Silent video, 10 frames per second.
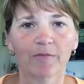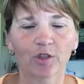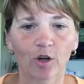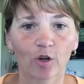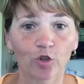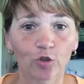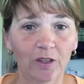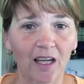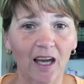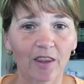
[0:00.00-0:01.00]
so you
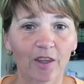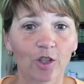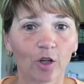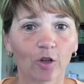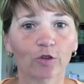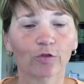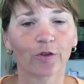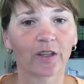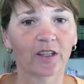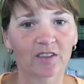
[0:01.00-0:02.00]
can get the notes
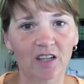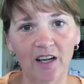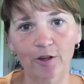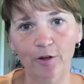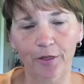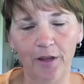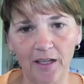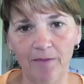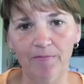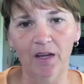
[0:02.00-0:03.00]
for the entire
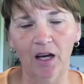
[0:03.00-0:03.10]
thing,